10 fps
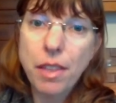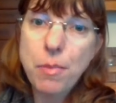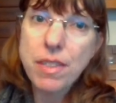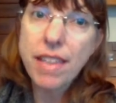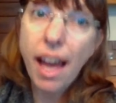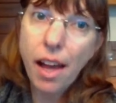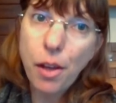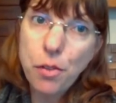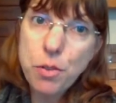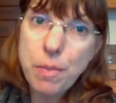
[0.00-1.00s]

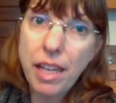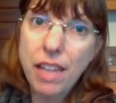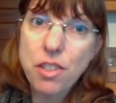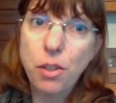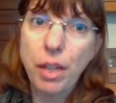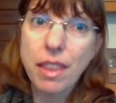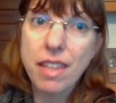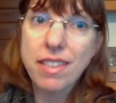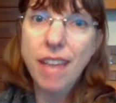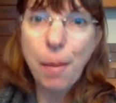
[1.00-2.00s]
themselves, because during the
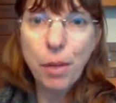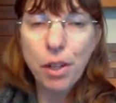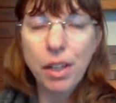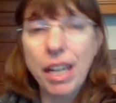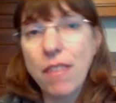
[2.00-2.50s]
summer,